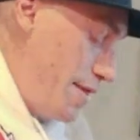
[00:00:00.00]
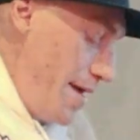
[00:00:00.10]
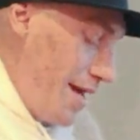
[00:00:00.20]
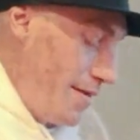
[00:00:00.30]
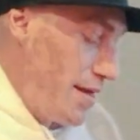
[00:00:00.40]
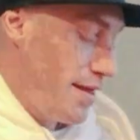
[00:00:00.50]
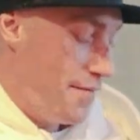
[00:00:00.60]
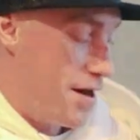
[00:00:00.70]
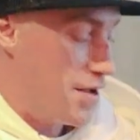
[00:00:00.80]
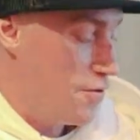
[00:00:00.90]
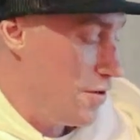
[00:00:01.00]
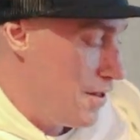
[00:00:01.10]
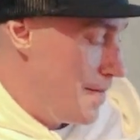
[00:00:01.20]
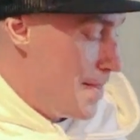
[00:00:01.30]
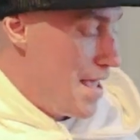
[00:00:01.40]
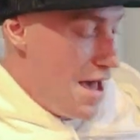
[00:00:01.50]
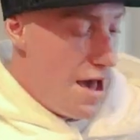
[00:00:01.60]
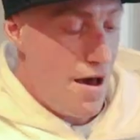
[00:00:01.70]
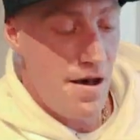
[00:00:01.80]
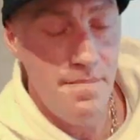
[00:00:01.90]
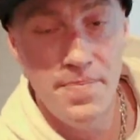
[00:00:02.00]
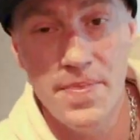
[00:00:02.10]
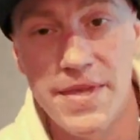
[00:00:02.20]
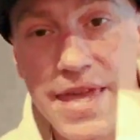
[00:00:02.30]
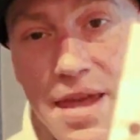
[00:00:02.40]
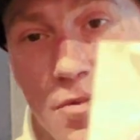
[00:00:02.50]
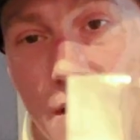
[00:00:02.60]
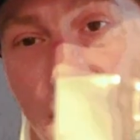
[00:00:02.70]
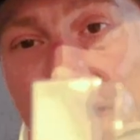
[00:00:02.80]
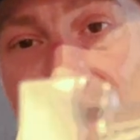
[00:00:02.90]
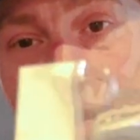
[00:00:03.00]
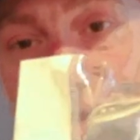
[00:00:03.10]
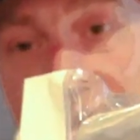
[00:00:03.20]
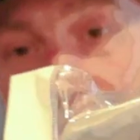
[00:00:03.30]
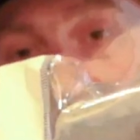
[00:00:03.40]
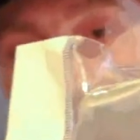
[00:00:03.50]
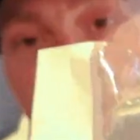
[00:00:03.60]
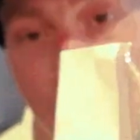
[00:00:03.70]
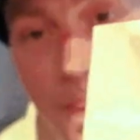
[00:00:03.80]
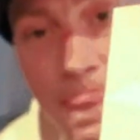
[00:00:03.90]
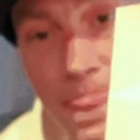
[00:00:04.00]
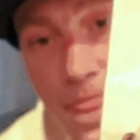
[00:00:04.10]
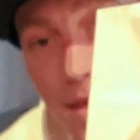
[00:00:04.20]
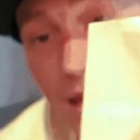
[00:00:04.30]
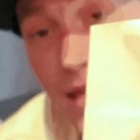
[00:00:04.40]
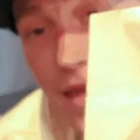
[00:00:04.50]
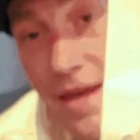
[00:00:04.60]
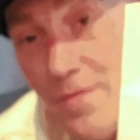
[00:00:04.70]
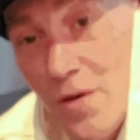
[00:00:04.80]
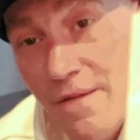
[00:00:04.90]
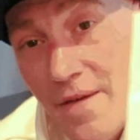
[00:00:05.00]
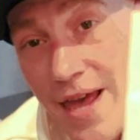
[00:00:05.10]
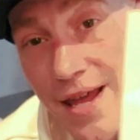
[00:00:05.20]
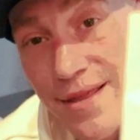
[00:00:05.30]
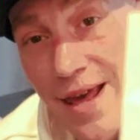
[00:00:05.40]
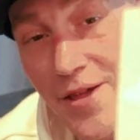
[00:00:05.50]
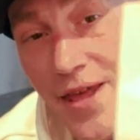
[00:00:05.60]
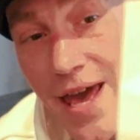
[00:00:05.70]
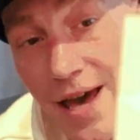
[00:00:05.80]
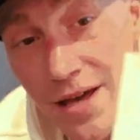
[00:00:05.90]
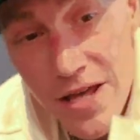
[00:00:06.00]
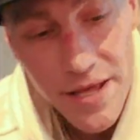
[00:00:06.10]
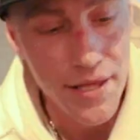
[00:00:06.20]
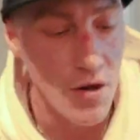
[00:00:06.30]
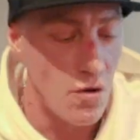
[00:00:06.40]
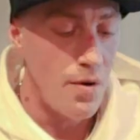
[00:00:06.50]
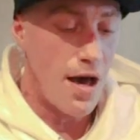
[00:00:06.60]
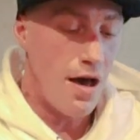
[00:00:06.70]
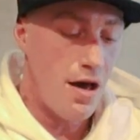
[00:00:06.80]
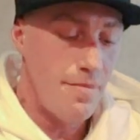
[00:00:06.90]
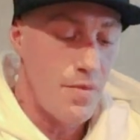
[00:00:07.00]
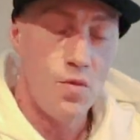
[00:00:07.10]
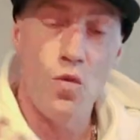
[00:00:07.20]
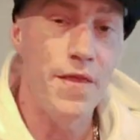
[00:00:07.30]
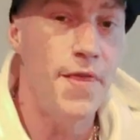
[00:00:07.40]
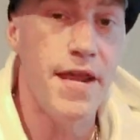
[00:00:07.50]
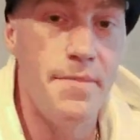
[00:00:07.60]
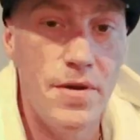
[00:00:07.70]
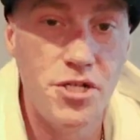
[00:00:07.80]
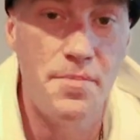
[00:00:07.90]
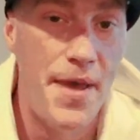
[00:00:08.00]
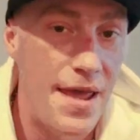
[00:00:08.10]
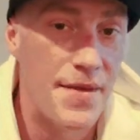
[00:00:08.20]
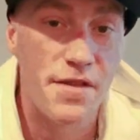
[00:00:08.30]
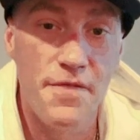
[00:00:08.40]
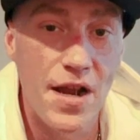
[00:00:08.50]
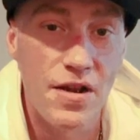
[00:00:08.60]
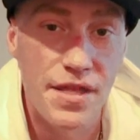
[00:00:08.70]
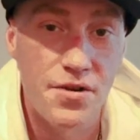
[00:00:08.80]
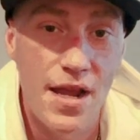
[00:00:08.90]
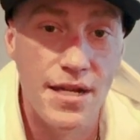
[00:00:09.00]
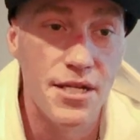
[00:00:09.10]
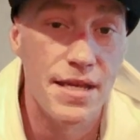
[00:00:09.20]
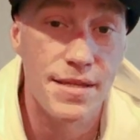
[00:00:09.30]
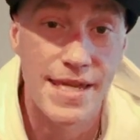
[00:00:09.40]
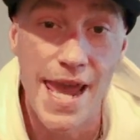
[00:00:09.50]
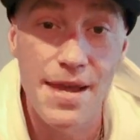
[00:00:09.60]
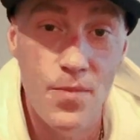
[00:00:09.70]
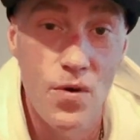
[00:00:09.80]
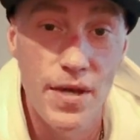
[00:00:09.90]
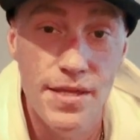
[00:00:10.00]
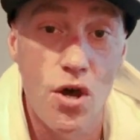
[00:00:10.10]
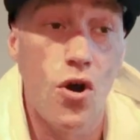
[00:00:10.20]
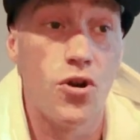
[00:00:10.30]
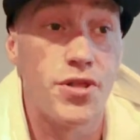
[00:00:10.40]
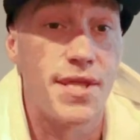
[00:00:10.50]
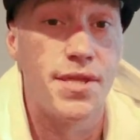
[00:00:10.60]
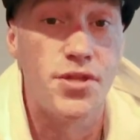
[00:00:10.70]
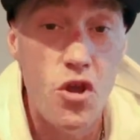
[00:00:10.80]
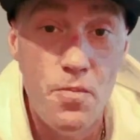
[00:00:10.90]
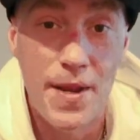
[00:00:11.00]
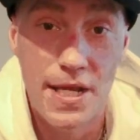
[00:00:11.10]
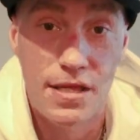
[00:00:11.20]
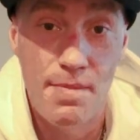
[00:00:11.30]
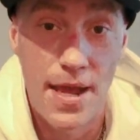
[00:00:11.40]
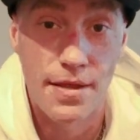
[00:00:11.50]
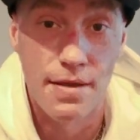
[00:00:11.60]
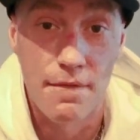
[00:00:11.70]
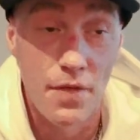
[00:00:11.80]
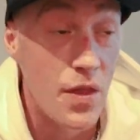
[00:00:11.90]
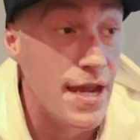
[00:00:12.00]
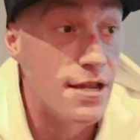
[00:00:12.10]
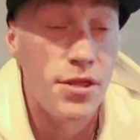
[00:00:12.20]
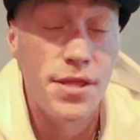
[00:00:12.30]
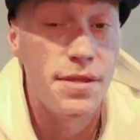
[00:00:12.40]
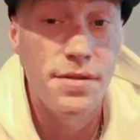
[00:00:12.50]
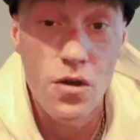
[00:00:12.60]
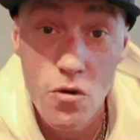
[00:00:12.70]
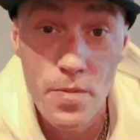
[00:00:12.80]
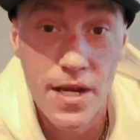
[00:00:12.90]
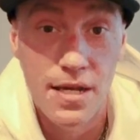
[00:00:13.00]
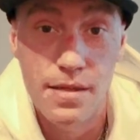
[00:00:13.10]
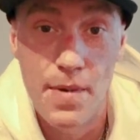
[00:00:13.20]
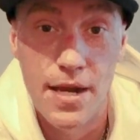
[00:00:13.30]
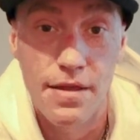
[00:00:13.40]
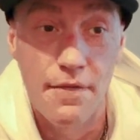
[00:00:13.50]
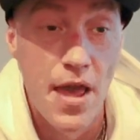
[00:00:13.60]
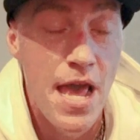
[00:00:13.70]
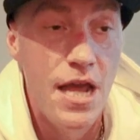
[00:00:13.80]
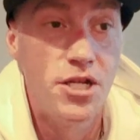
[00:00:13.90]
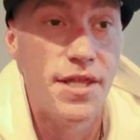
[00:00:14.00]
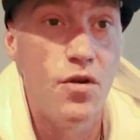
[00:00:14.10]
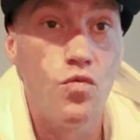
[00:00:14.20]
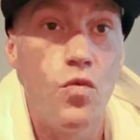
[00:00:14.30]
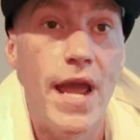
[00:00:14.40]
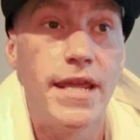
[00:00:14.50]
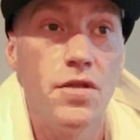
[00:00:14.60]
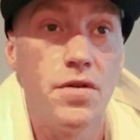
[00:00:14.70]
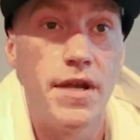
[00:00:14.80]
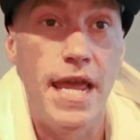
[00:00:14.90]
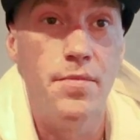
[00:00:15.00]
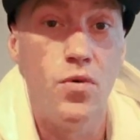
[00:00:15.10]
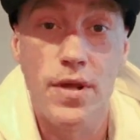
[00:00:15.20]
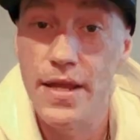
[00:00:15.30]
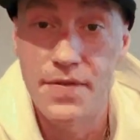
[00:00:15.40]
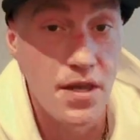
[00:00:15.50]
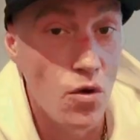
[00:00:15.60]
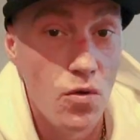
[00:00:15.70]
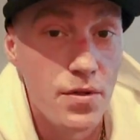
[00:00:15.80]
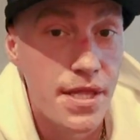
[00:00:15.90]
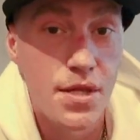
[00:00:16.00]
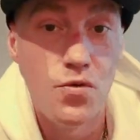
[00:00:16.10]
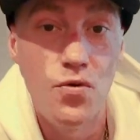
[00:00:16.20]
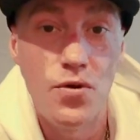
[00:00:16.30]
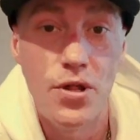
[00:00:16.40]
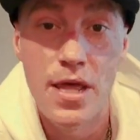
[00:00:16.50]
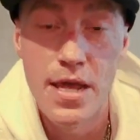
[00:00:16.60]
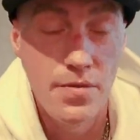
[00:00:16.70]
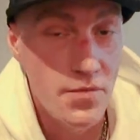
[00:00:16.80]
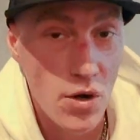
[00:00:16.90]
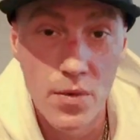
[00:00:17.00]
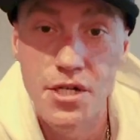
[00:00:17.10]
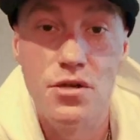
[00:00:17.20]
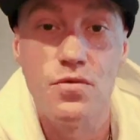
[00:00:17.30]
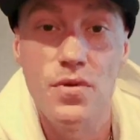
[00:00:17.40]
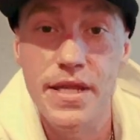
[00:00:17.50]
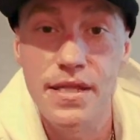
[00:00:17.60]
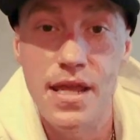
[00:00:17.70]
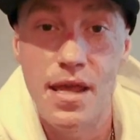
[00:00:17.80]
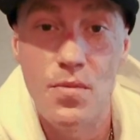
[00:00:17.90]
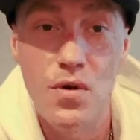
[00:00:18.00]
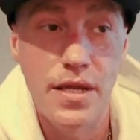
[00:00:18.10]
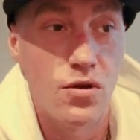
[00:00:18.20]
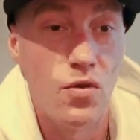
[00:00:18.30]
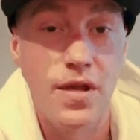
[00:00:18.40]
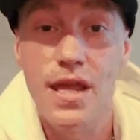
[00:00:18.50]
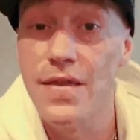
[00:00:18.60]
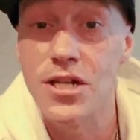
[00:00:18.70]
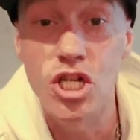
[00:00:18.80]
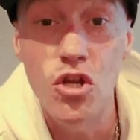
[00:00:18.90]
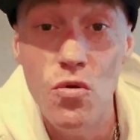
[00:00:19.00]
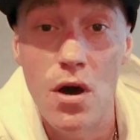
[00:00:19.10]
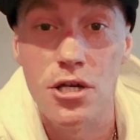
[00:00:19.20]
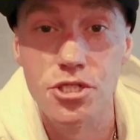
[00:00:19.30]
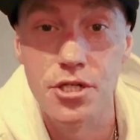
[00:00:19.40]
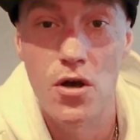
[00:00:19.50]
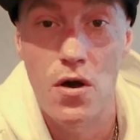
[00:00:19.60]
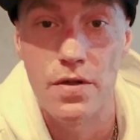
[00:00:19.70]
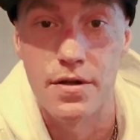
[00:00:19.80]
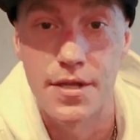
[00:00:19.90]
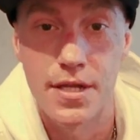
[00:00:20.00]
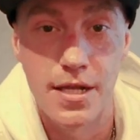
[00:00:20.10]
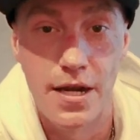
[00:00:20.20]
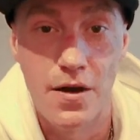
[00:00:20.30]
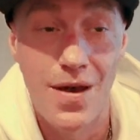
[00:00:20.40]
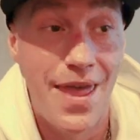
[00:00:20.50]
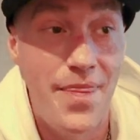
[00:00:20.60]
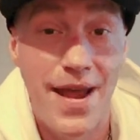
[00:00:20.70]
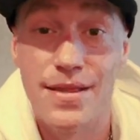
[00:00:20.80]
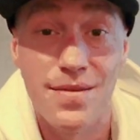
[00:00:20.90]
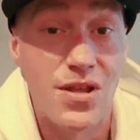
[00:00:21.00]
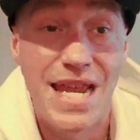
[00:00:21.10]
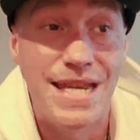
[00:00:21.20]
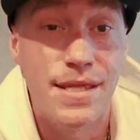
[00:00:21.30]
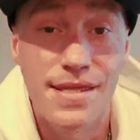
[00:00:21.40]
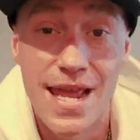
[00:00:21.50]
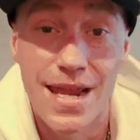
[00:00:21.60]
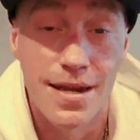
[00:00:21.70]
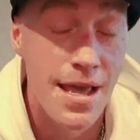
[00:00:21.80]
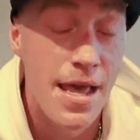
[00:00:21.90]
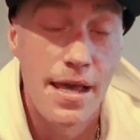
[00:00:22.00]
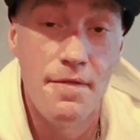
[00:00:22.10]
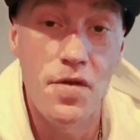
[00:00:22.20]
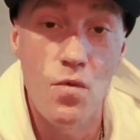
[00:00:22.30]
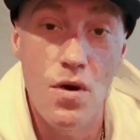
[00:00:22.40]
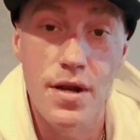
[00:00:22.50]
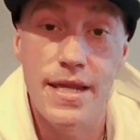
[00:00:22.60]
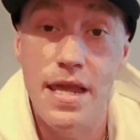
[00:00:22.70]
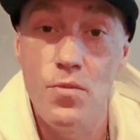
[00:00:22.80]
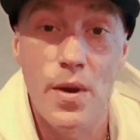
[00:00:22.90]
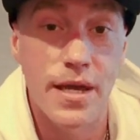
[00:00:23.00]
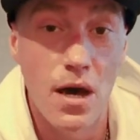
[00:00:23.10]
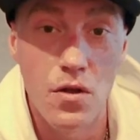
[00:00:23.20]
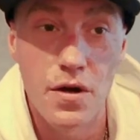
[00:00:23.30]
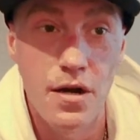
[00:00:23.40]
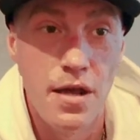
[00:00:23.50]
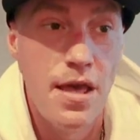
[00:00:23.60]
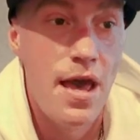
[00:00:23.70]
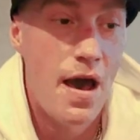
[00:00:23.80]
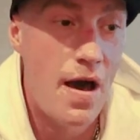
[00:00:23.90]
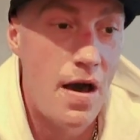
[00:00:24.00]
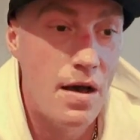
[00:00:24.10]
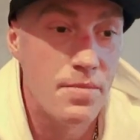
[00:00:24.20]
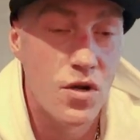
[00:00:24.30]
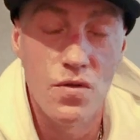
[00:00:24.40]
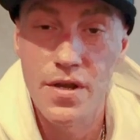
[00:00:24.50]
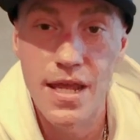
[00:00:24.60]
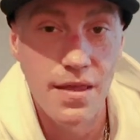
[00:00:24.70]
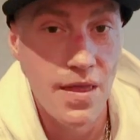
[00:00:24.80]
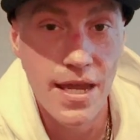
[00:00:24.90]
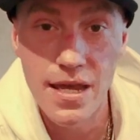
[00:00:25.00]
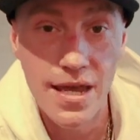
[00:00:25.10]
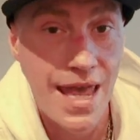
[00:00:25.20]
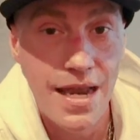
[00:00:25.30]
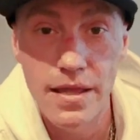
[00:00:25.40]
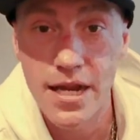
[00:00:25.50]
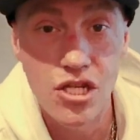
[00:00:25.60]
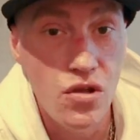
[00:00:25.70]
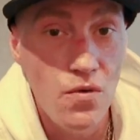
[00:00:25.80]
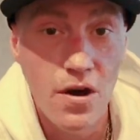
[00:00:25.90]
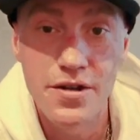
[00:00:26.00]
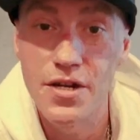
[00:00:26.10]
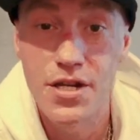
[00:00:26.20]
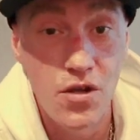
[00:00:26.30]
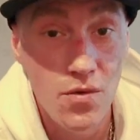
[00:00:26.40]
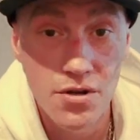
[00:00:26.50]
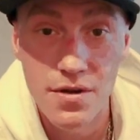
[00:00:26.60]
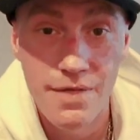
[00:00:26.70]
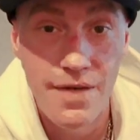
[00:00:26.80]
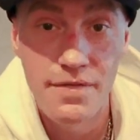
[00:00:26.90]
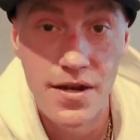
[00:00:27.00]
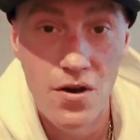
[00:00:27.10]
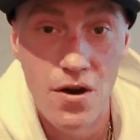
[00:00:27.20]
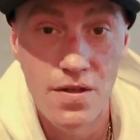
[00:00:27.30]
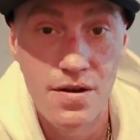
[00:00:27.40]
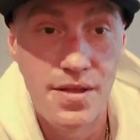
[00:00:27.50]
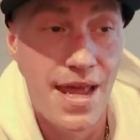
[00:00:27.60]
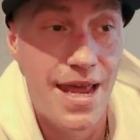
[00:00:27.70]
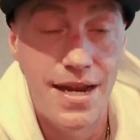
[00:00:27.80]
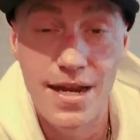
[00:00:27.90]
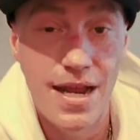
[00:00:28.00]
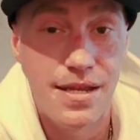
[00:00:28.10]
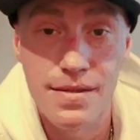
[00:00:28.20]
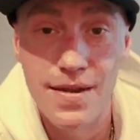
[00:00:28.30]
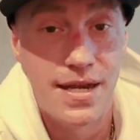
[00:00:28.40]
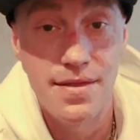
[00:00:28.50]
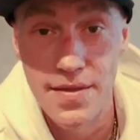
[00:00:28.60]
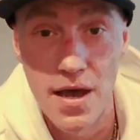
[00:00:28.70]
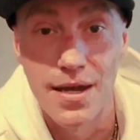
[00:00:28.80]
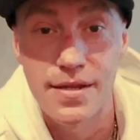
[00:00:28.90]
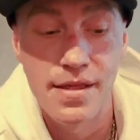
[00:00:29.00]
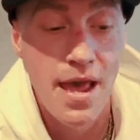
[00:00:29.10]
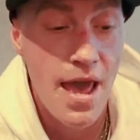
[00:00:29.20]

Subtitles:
thing, this is very cool. Game Boy Advance. Game Boy Advance, hell yeah. So, one thing about Japan that's very strange is Game Boys are stupid expensive. Like, stupid expensive. Just a regular Game Boy, like the old school, original release Game Boy, you're looking at like $200, you know? And that's insane. If you want a Game Boy Color, you're looking at like, again, like $200, $250, and it's nuts.